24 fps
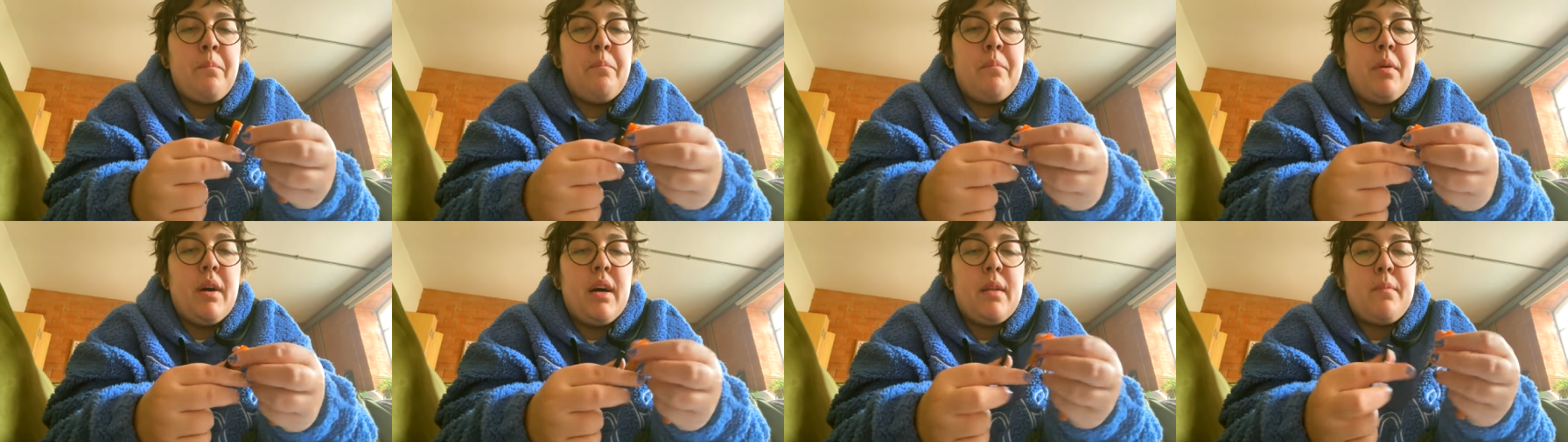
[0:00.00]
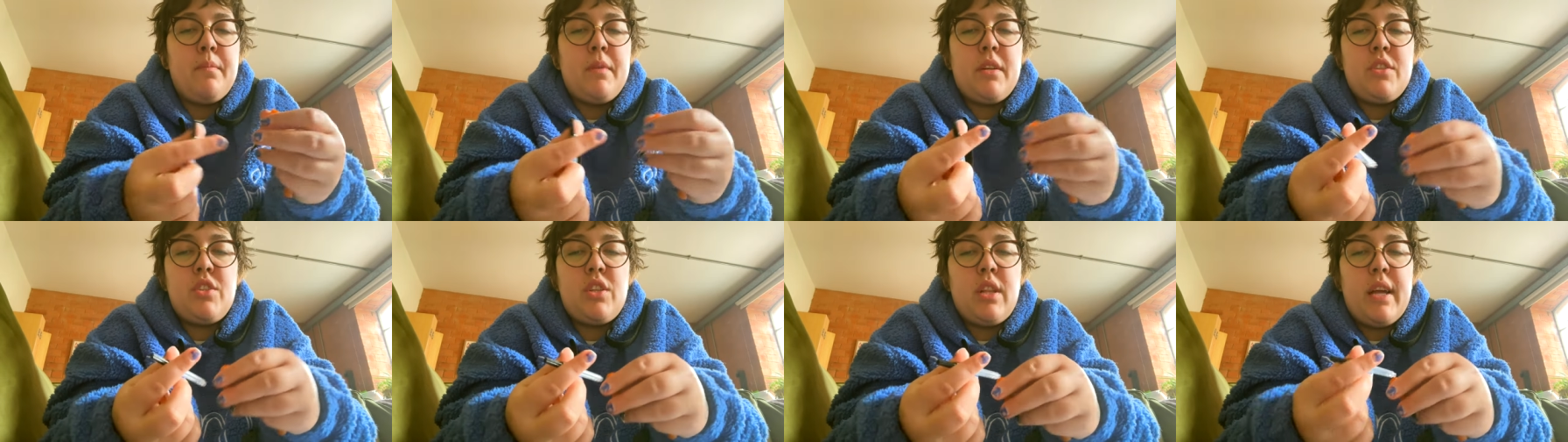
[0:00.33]
but
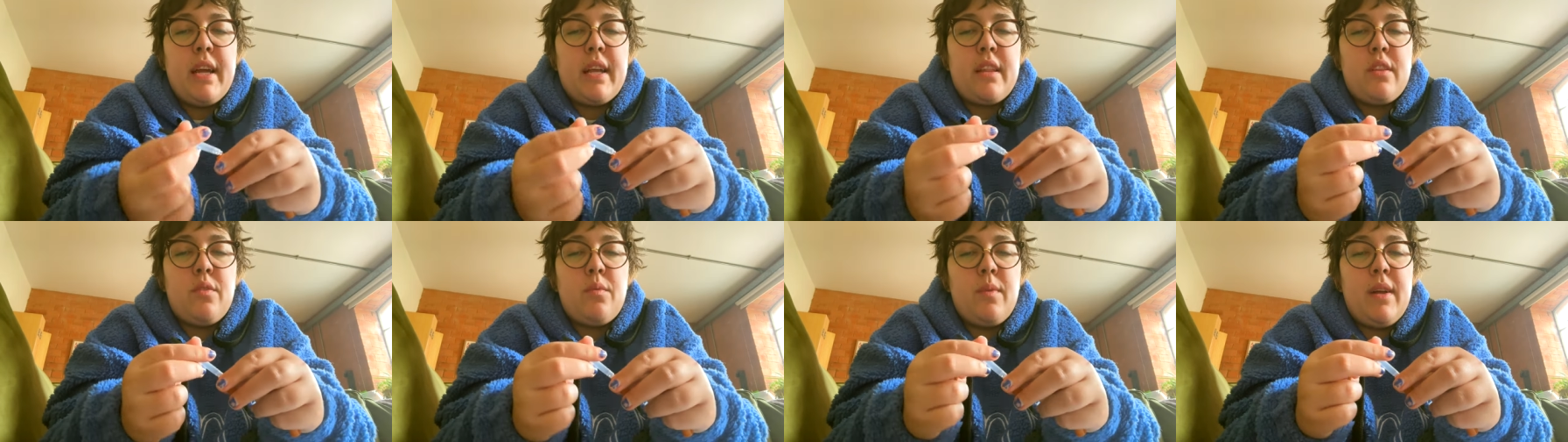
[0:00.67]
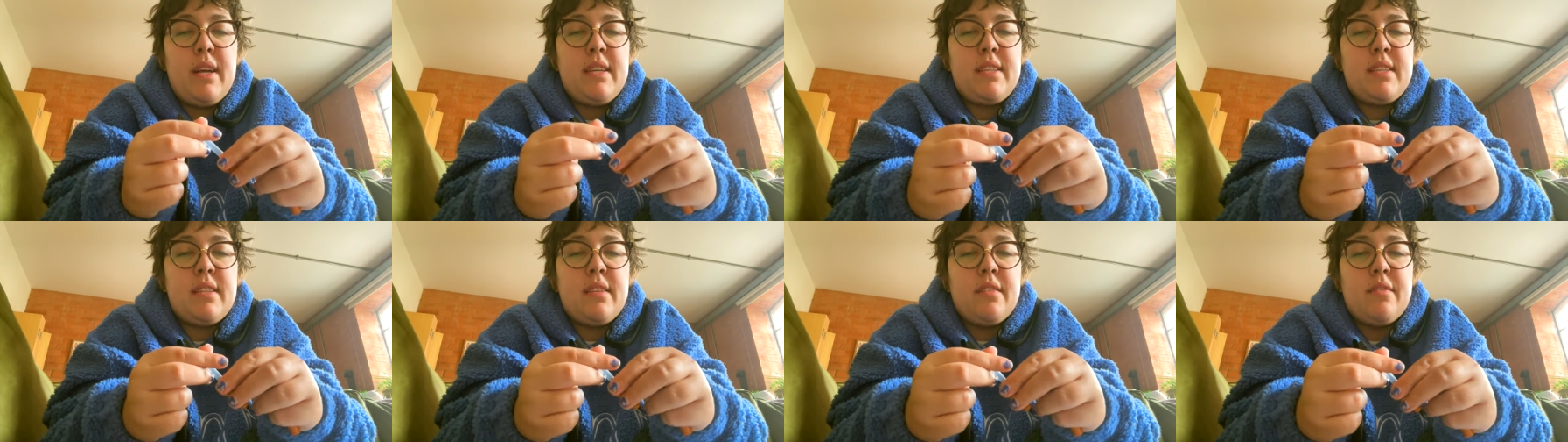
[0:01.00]
much like the
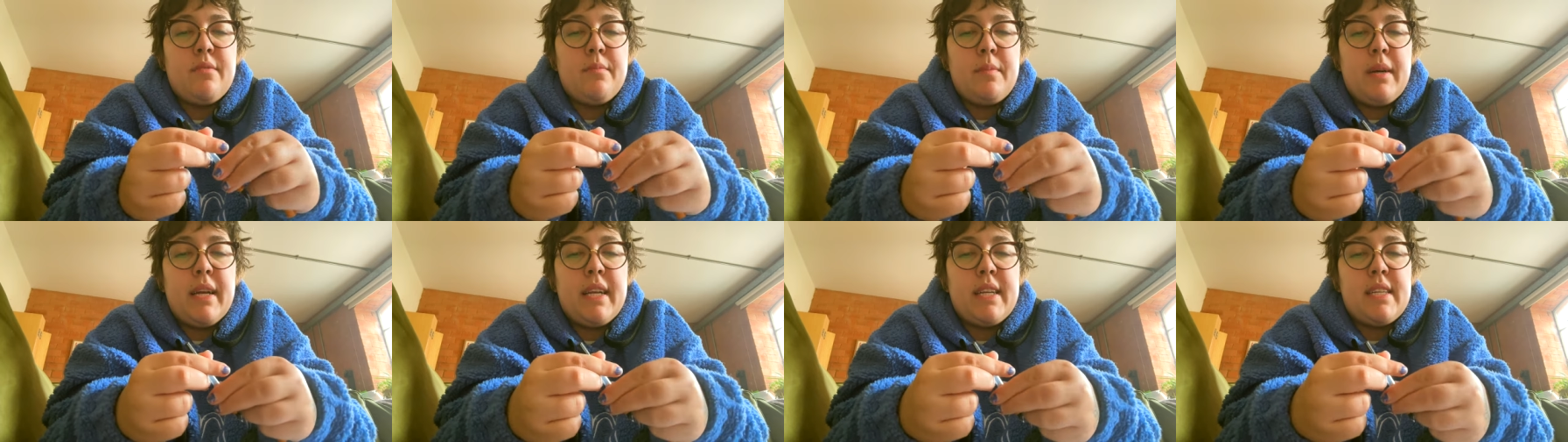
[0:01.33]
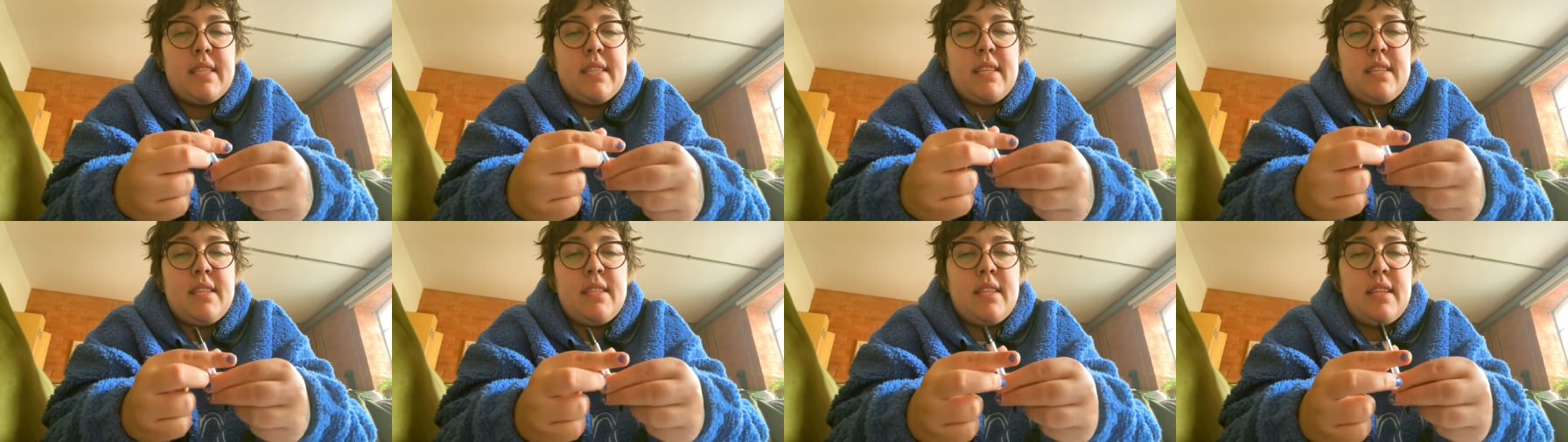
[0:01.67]
rest of my
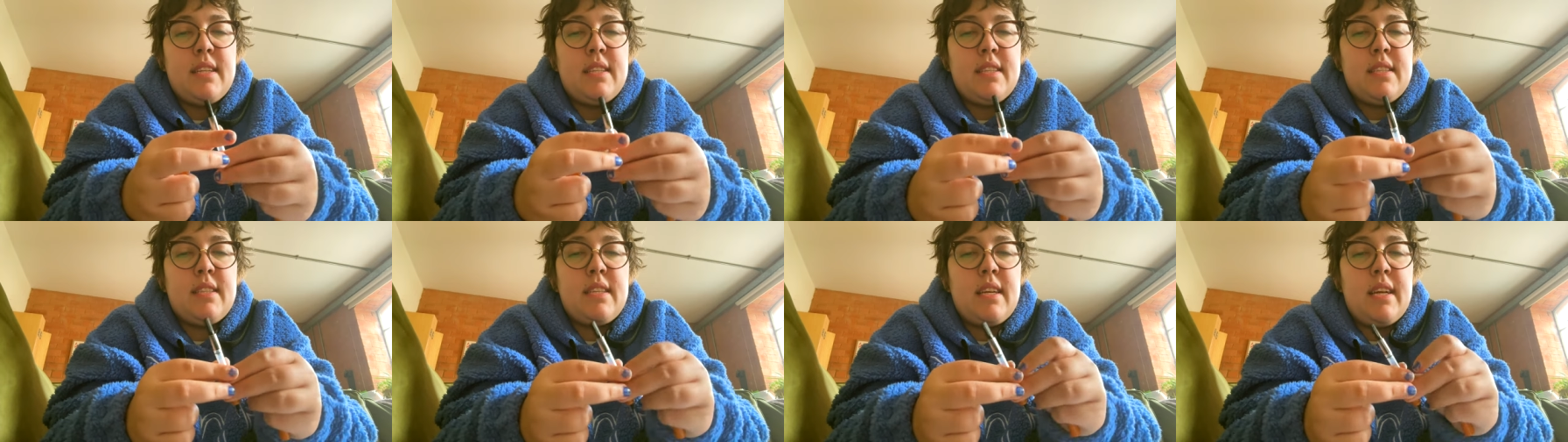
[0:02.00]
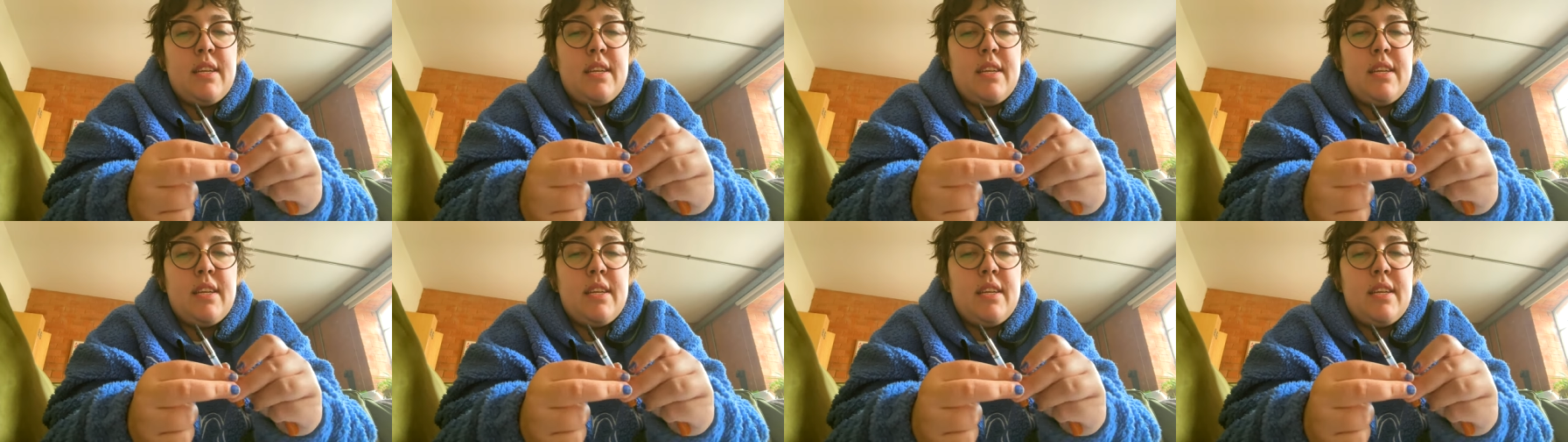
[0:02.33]
existence,